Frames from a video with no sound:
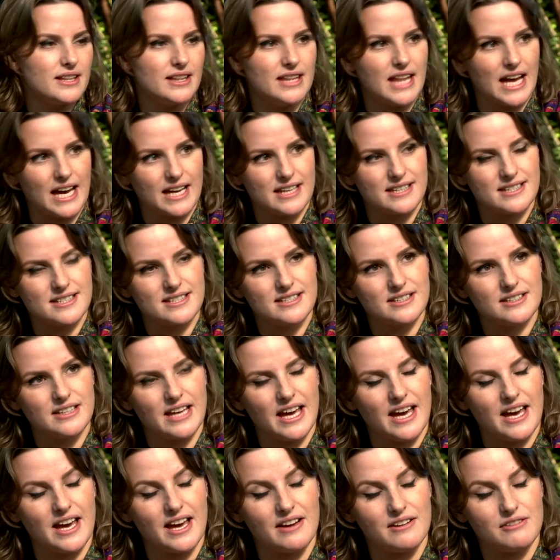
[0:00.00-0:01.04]
that
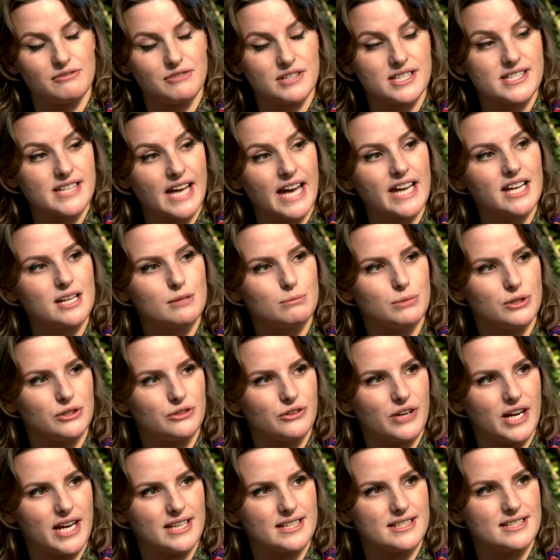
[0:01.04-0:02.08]

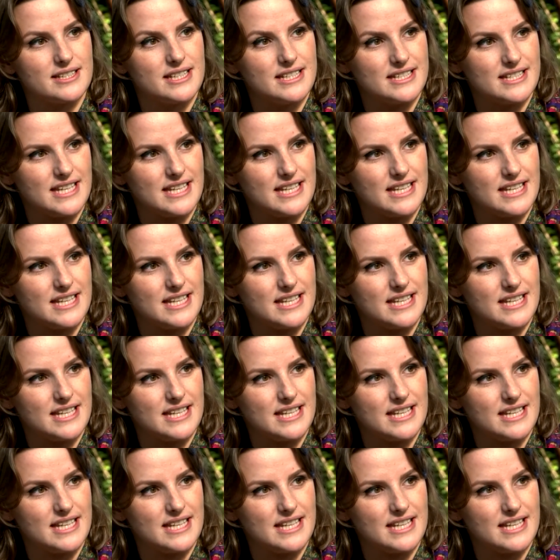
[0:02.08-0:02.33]
recyclable grade